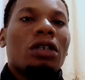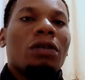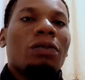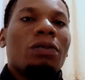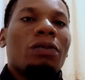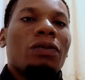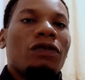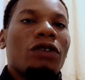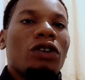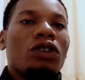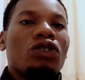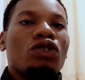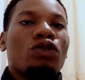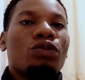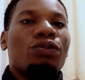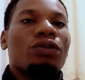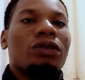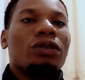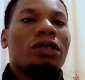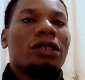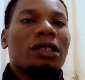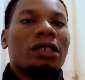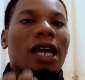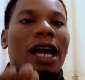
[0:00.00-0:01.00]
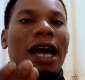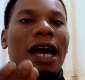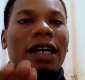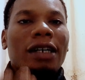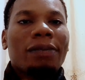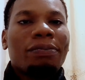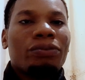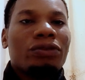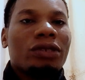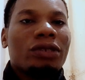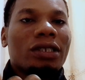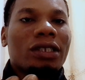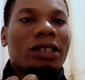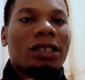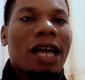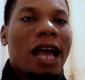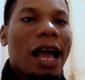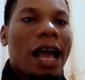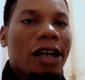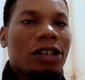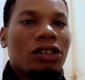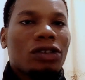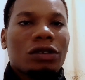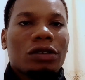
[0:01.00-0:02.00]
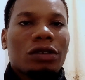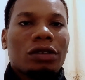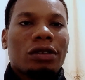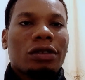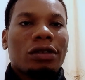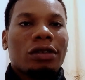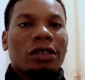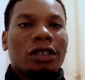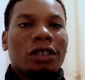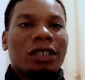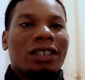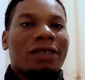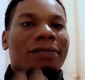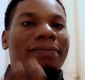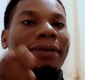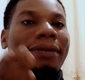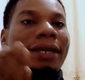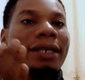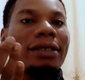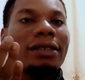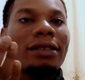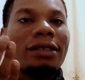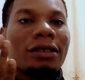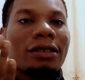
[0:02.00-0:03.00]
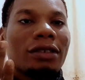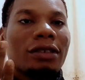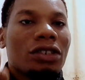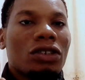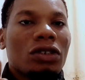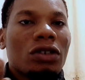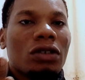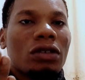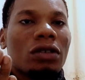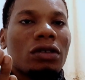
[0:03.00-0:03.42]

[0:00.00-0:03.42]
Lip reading: before you put in action is the best result.